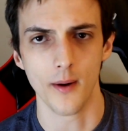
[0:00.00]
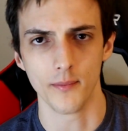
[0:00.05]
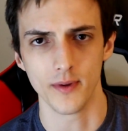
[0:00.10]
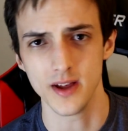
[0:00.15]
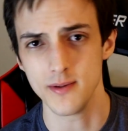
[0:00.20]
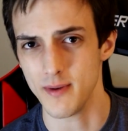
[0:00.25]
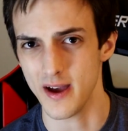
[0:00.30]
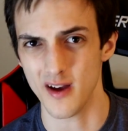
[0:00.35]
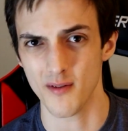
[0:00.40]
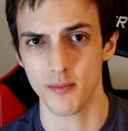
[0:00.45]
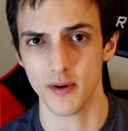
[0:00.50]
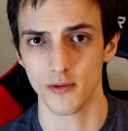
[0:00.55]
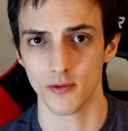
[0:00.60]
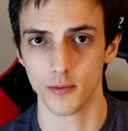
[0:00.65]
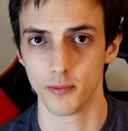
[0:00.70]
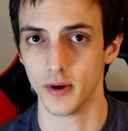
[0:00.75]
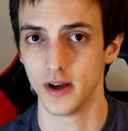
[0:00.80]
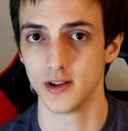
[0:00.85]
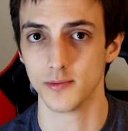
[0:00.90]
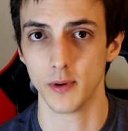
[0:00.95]
He may have been
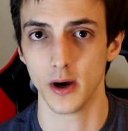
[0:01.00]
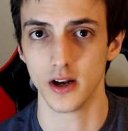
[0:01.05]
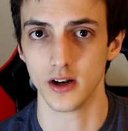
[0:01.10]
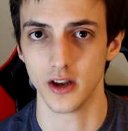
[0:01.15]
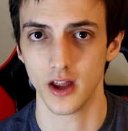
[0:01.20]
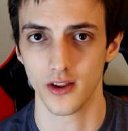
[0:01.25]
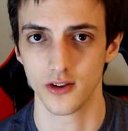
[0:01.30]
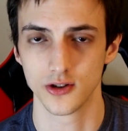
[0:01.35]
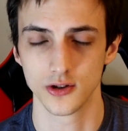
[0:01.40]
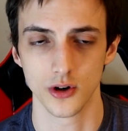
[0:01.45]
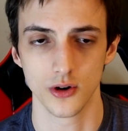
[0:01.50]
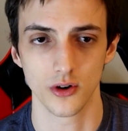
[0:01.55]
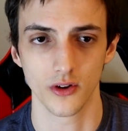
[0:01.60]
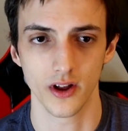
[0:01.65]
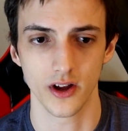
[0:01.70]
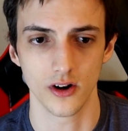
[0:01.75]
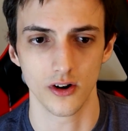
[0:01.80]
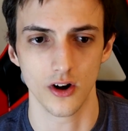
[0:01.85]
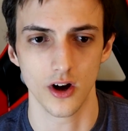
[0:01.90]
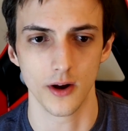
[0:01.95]
replaced by Deathstroke
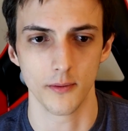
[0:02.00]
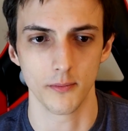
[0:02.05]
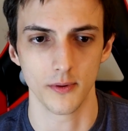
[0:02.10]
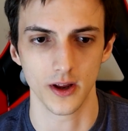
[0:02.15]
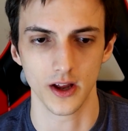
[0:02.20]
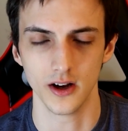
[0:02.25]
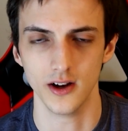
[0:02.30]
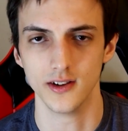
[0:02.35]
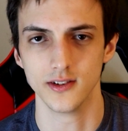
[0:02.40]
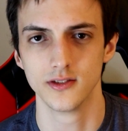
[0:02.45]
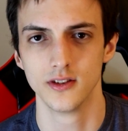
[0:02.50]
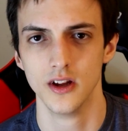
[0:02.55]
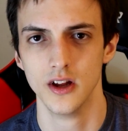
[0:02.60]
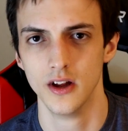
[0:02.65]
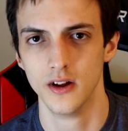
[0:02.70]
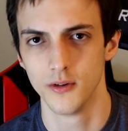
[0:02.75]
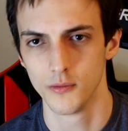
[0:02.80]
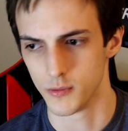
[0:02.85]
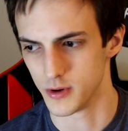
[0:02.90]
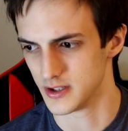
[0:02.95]
later on, because
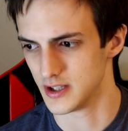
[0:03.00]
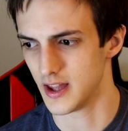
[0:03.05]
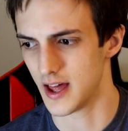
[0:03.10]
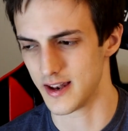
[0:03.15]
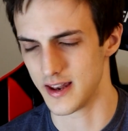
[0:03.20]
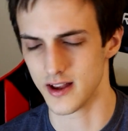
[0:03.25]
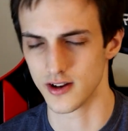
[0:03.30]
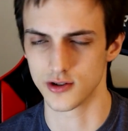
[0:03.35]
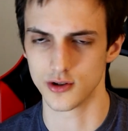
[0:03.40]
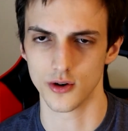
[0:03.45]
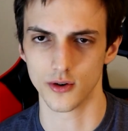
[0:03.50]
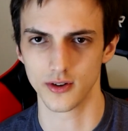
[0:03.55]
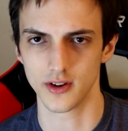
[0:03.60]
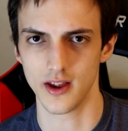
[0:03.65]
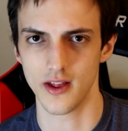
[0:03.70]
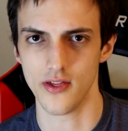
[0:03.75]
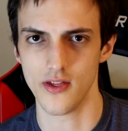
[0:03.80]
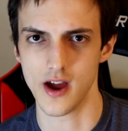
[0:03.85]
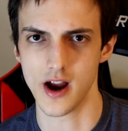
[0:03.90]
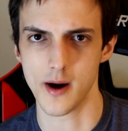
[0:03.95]
we see that Deathstroke's
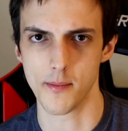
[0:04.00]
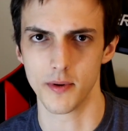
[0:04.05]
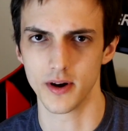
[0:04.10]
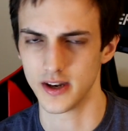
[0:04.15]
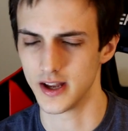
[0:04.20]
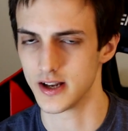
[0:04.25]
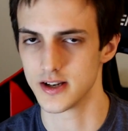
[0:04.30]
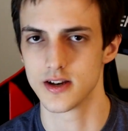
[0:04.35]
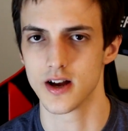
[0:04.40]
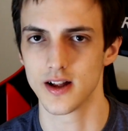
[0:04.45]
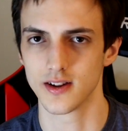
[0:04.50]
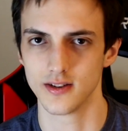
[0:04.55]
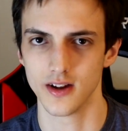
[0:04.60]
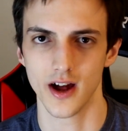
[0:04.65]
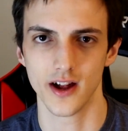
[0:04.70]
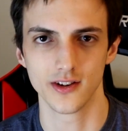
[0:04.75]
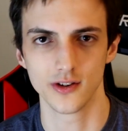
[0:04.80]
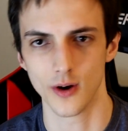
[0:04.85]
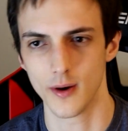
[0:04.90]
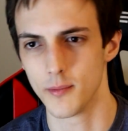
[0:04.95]
in there, but Deadshot's
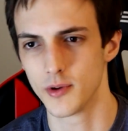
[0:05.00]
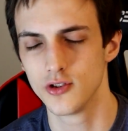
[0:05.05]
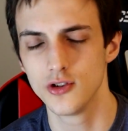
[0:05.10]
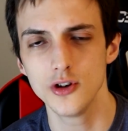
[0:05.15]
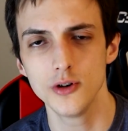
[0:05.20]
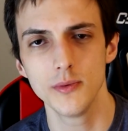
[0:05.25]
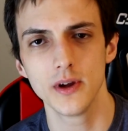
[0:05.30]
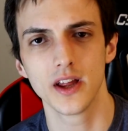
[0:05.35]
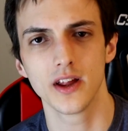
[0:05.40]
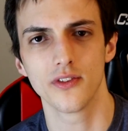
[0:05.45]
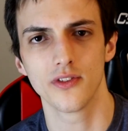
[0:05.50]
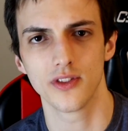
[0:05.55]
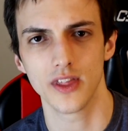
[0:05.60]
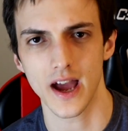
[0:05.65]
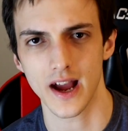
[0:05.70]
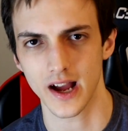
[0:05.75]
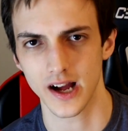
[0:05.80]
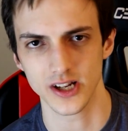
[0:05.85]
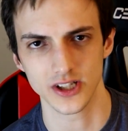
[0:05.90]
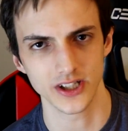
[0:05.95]
not. So I'm assuming
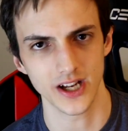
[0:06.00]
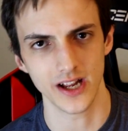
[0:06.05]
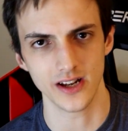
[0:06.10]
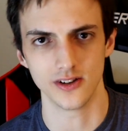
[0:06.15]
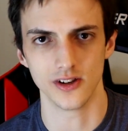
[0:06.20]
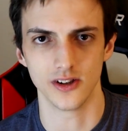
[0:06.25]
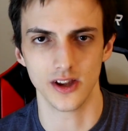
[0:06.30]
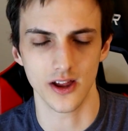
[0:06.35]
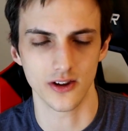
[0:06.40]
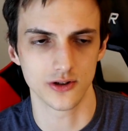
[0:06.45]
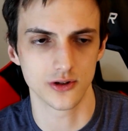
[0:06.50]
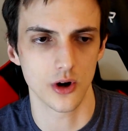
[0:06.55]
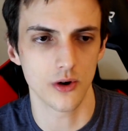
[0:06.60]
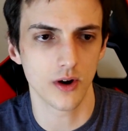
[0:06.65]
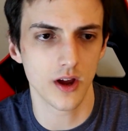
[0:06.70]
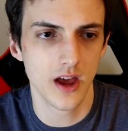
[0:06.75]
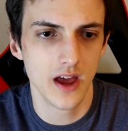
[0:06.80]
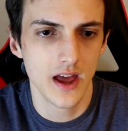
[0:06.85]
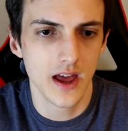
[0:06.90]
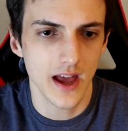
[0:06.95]
that got changed to
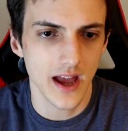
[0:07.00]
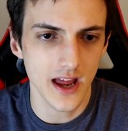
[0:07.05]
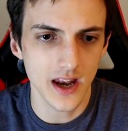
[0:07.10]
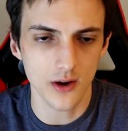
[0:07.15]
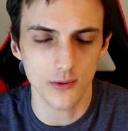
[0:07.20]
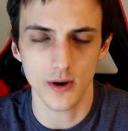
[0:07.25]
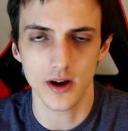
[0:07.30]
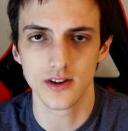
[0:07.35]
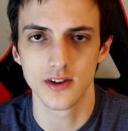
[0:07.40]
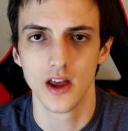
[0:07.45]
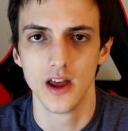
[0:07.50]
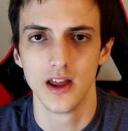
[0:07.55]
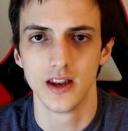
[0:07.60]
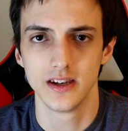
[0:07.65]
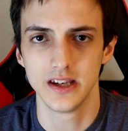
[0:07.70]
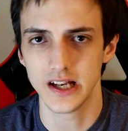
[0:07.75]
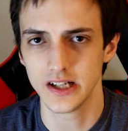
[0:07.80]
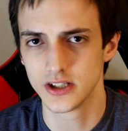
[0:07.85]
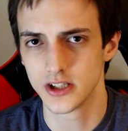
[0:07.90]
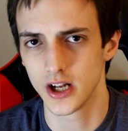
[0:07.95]
Deathstroke. Anyways,
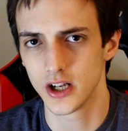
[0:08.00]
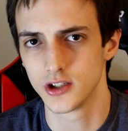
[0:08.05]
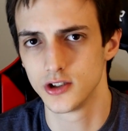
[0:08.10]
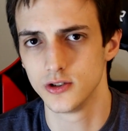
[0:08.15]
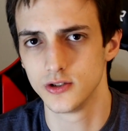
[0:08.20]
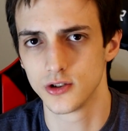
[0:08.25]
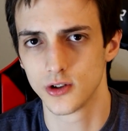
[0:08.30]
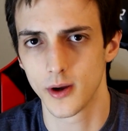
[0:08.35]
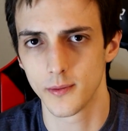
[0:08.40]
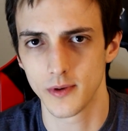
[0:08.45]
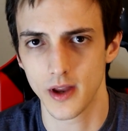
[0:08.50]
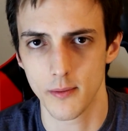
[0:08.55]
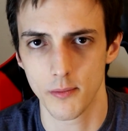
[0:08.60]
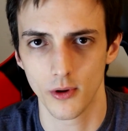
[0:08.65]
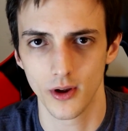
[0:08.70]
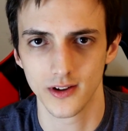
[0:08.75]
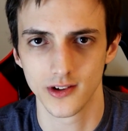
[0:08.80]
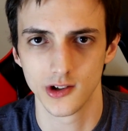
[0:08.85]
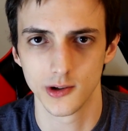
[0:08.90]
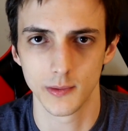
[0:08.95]
Deadshot shoots a kryptonite
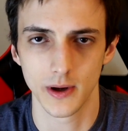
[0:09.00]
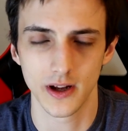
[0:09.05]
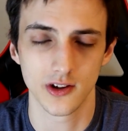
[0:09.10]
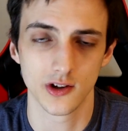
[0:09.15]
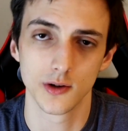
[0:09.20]
bullet at Superman.